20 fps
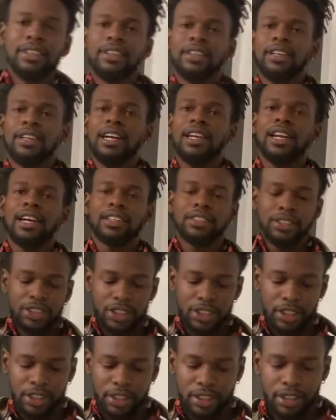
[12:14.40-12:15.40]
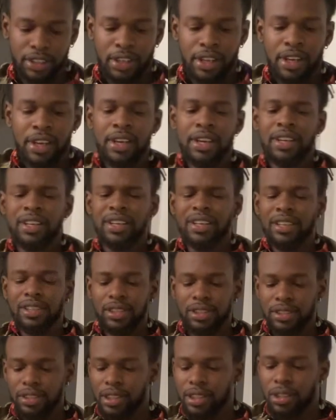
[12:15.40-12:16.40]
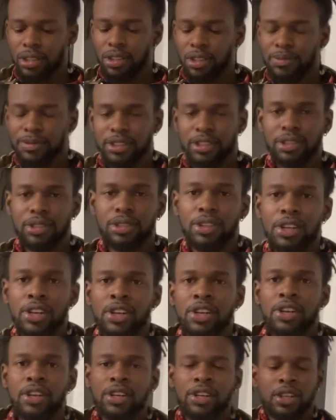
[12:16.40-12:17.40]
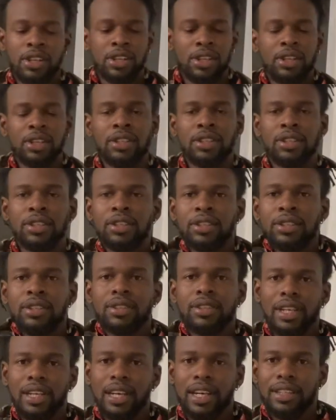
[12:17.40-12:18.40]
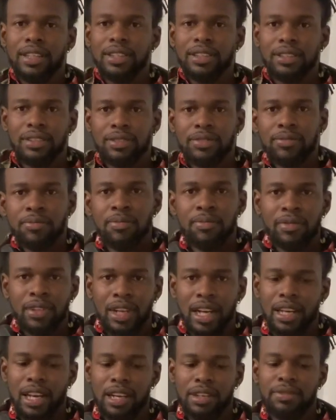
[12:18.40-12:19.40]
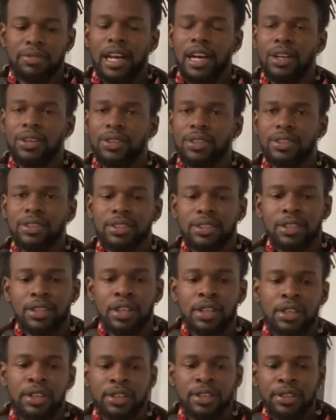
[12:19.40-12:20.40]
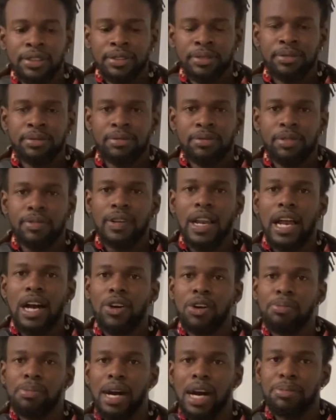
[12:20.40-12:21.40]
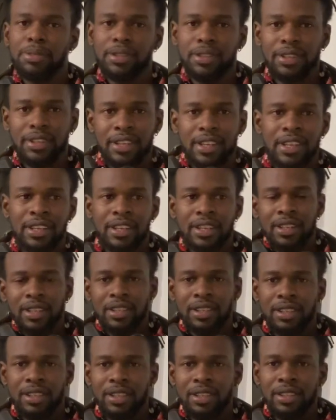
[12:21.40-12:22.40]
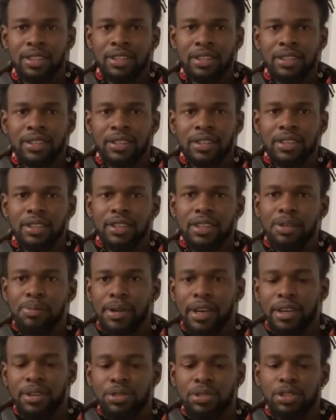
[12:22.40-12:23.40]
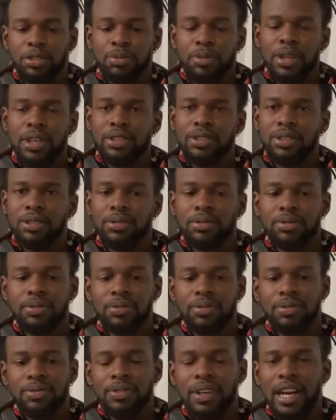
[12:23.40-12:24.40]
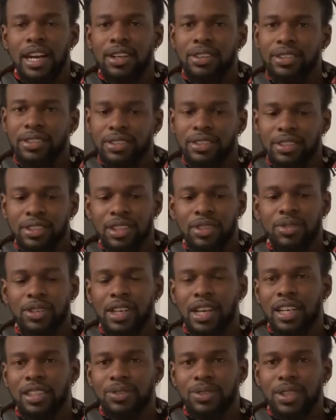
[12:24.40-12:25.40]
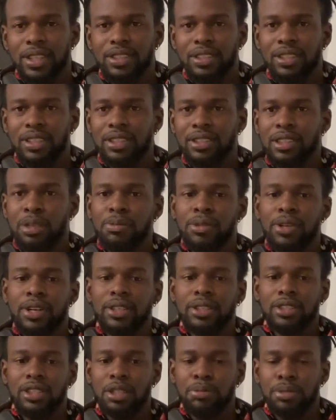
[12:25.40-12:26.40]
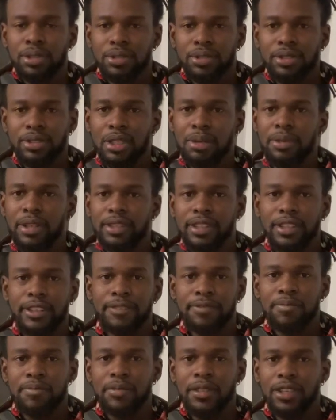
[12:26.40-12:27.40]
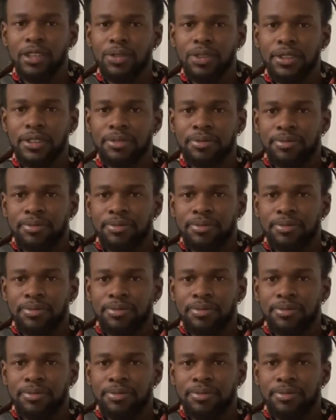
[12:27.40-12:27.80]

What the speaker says: I like this shirt. It looks good on me too. I like it. I like flowers. Flower Poppy. The man who smells of flowers. You guys watch Samurai Champloo? Something like that. Anyway.